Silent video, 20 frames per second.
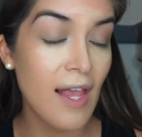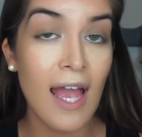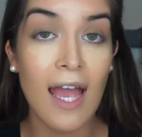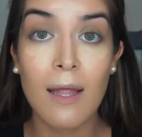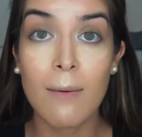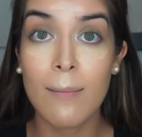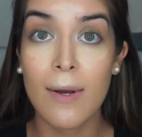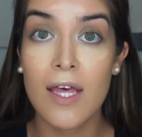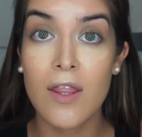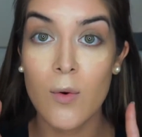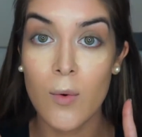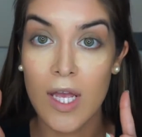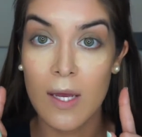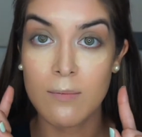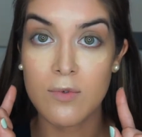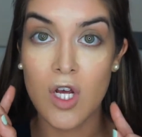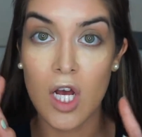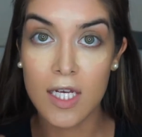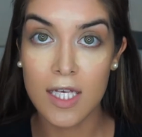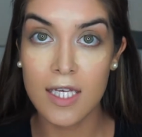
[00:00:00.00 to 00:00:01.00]
And by the way,
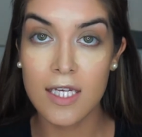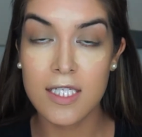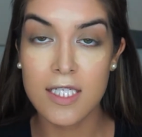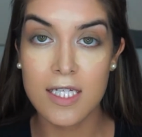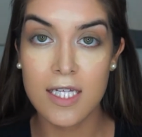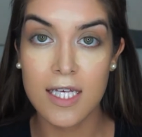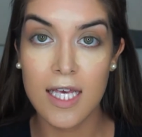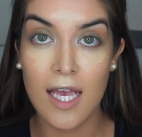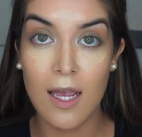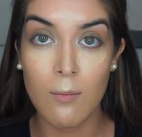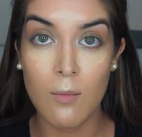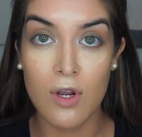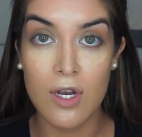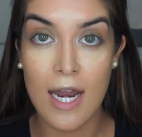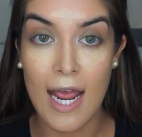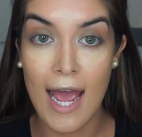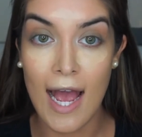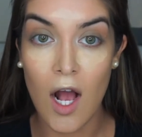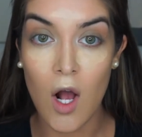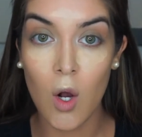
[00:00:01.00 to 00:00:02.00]
I'm talking into the camera
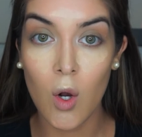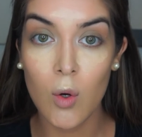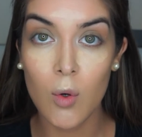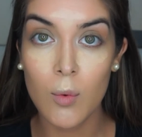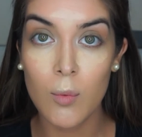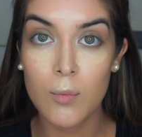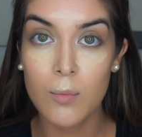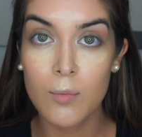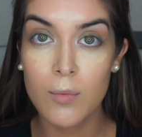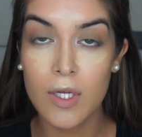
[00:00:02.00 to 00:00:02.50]
now